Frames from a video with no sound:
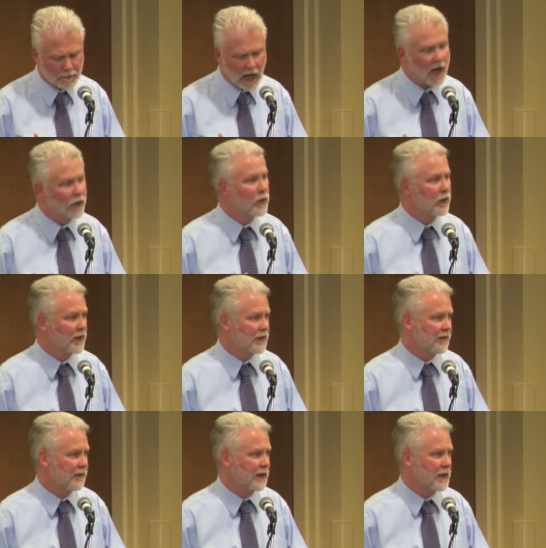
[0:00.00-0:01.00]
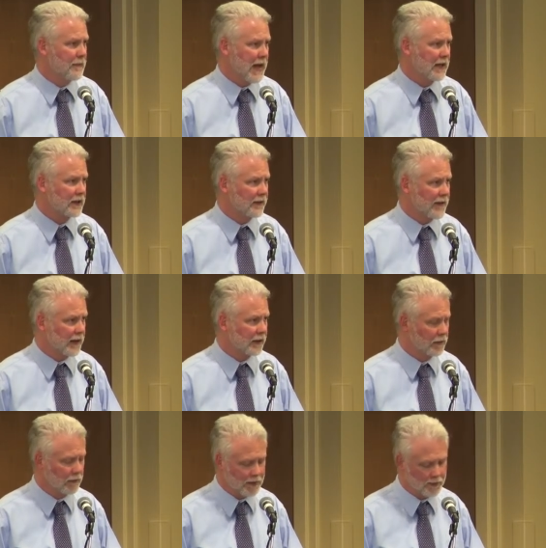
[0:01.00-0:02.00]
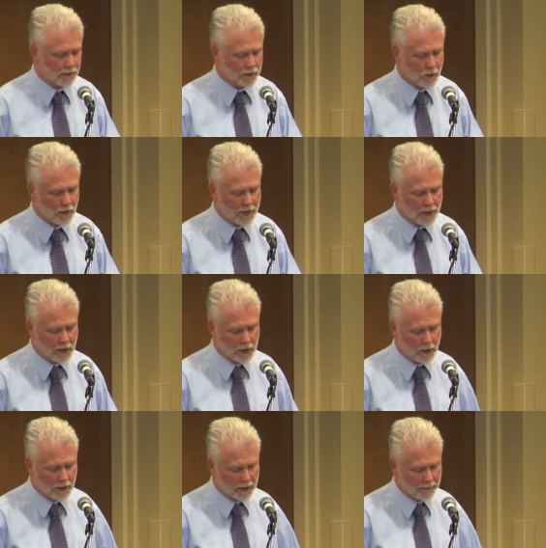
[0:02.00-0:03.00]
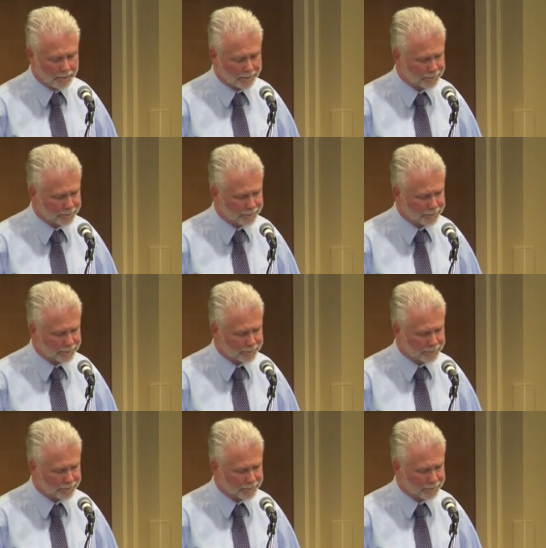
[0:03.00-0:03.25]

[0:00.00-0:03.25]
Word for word: how to increase impact of faculty research within the unit.